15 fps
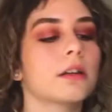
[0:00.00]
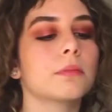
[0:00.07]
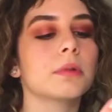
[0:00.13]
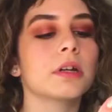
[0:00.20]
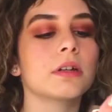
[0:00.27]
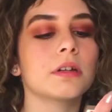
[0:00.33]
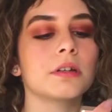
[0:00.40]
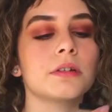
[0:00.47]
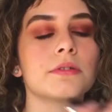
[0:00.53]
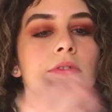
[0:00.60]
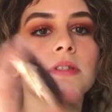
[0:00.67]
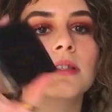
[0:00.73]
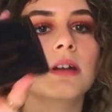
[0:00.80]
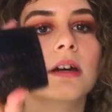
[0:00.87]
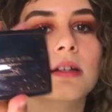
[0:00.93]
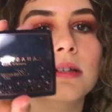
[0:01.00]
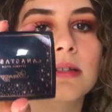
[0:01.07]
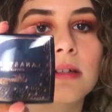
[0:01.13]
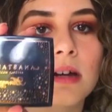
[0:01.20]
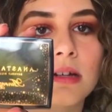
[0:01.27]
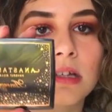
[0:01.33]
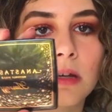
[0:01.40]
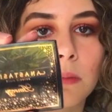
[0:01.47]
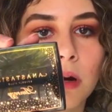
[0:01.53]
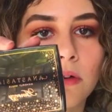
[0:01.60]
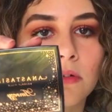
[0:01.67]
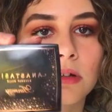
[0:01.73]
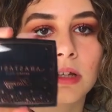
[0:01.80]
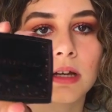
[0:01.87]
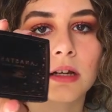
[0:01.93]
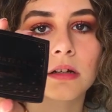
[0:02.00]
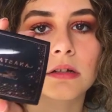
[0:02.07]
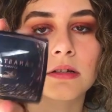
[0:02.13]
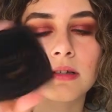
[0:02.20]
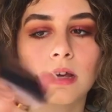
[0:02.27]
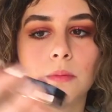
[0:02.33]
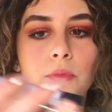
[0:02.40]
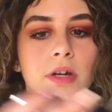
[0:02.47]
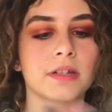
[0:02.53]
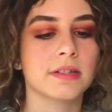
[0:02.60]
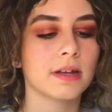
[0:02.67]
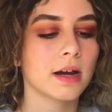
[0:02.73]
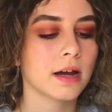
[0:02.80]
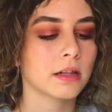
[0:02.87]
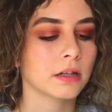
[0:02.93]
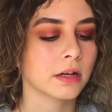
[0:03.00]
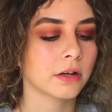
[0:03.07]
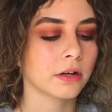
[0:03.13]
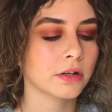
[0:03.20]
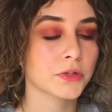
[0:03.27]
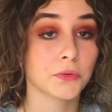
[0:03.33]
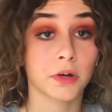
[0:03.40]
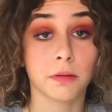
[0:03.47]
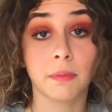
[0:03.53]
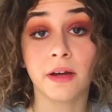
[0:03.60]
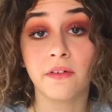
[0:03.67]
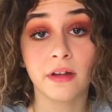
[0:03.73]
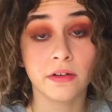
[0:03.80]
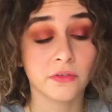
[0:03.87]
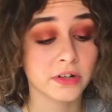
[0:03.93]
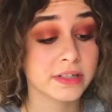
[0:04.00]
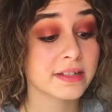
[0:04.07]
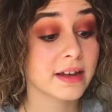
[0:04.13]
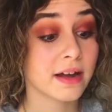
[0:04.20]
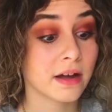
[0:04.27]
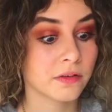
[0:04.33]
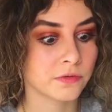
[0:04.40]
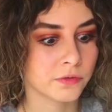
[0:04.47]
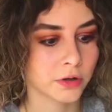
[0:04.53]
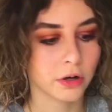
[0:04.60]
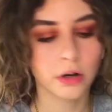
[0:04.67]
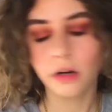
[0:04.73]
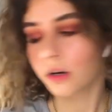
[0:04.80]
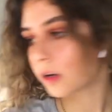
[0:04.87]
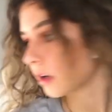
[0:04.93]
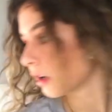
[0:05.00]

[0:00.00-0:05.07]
Then I'm gonna use the Anastasia Beverly Hills Amrezi Highlighter. It's one of my favorites ever.